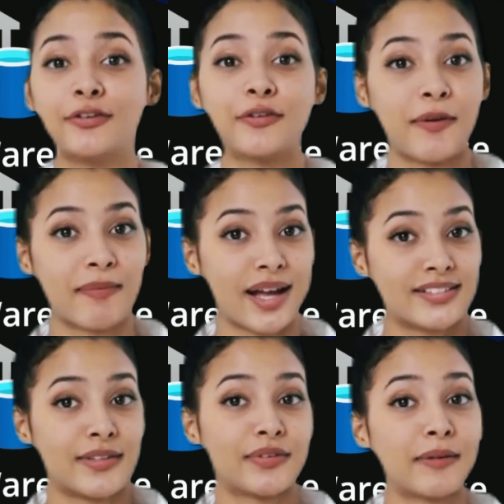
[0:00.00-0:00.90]
for
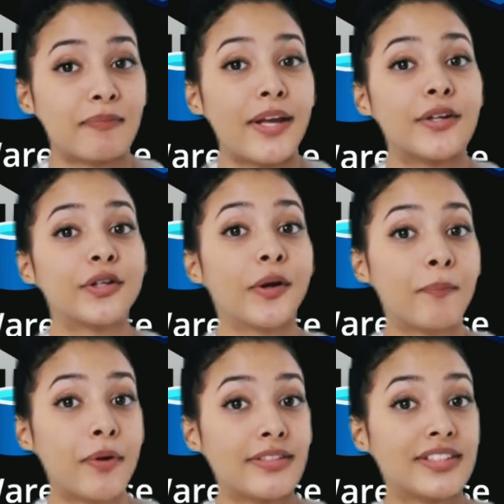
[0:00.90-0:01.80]
massively parallel
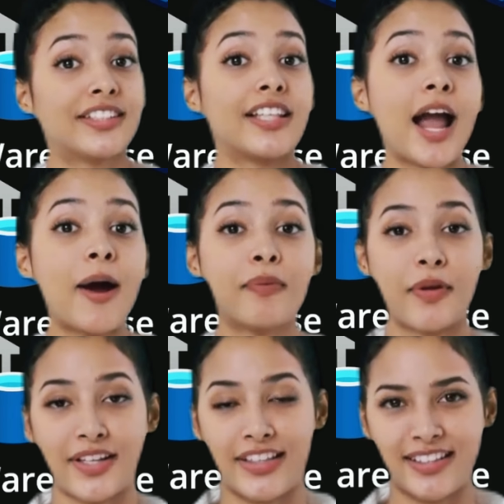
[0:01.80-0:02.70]
processing
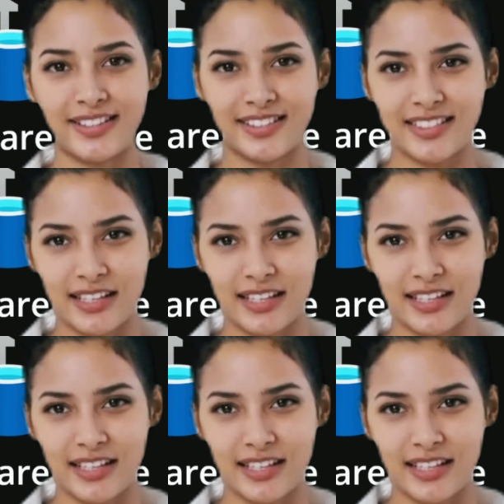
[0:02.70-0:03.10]
operations,